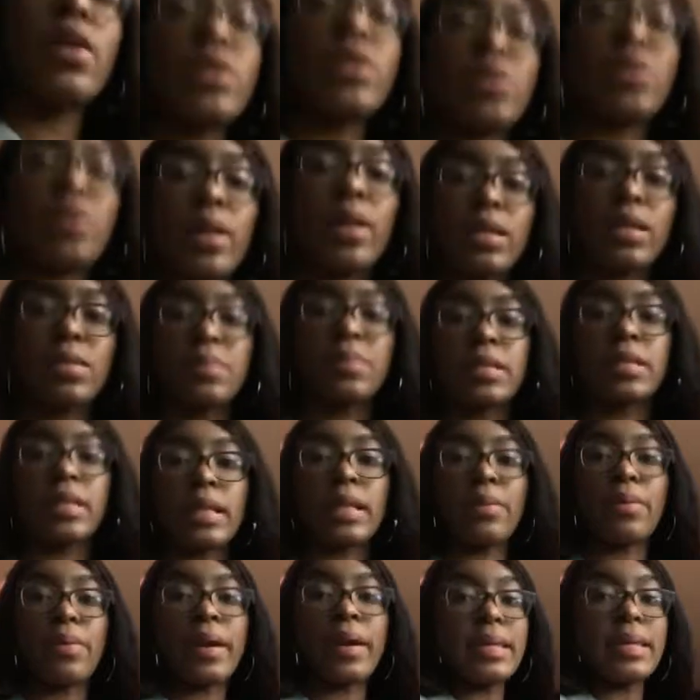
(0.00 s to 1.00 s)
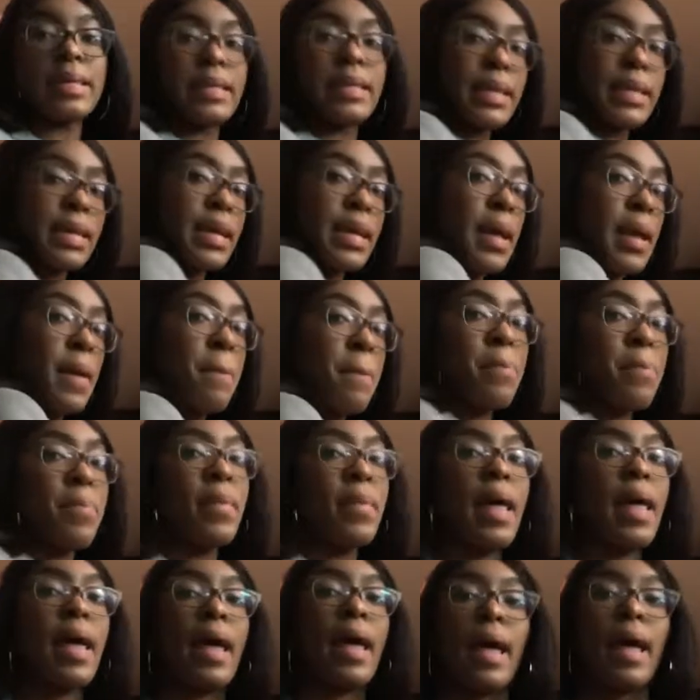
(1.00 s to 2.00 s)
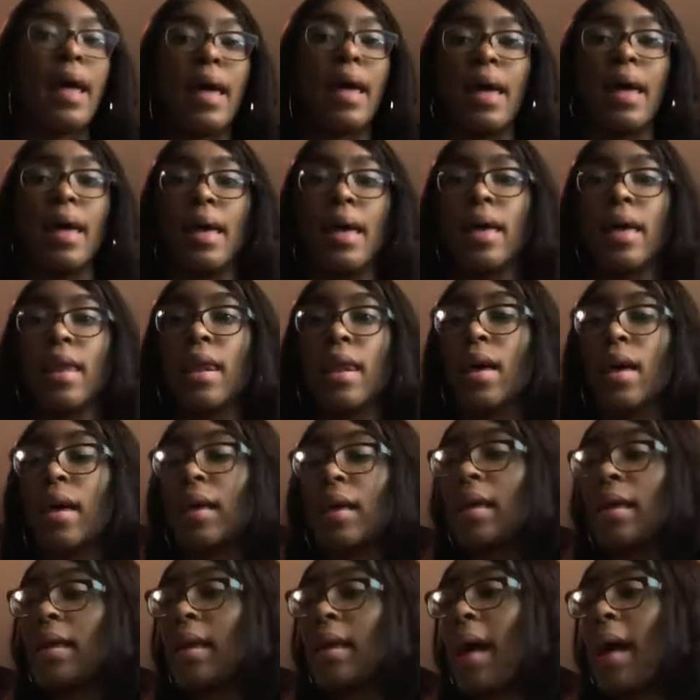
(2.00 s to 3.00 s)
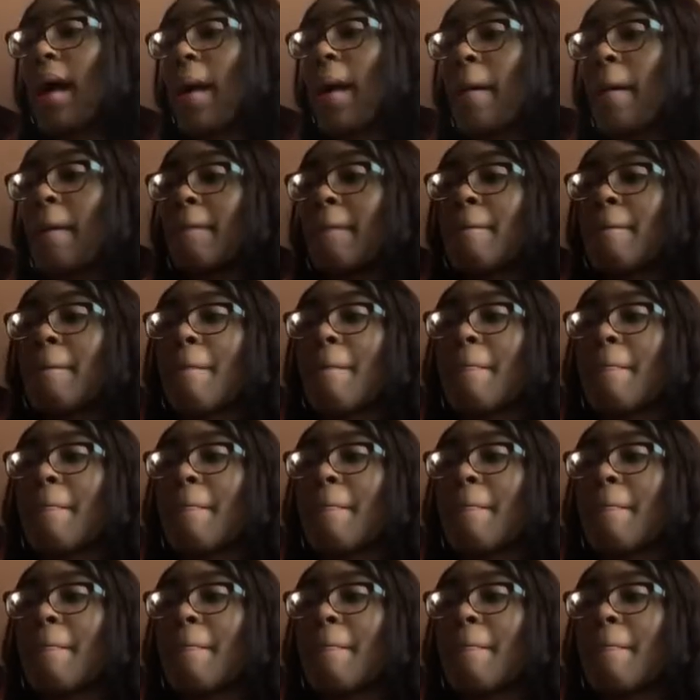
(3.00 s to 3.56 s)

So that's basically what I did. And yeah,